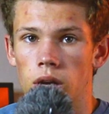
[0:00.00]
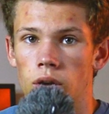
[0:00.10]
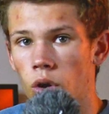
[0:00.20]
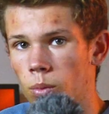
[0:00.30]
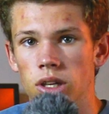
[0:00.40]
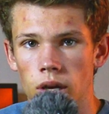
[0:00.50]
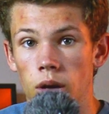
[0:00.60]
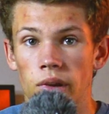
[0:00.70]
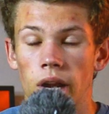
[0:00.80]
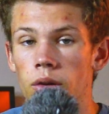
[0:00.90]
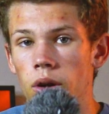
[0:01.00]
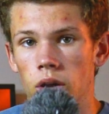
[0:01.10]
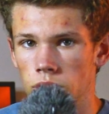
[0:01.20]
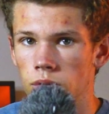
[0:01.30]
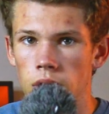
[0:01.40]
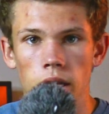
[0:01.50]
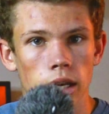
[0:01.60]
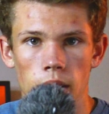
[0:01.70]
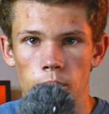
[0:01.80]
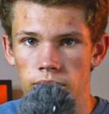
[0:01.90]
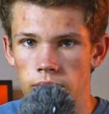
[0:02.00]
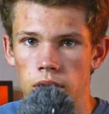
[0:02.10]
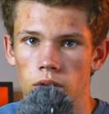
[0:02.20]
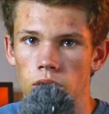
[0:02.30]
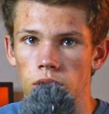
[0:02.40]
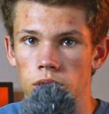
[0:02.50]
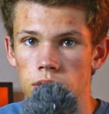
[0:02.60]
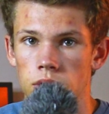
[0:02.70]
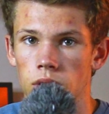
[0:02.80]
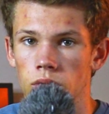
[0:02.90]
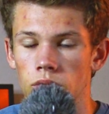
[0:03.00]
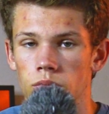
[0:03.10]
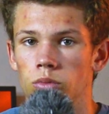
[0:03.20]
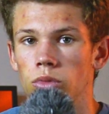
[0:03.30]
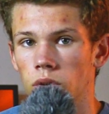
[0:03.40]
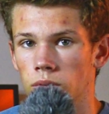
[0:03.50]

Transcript: comment down below and I'll do an in-depth video on it. So yeah,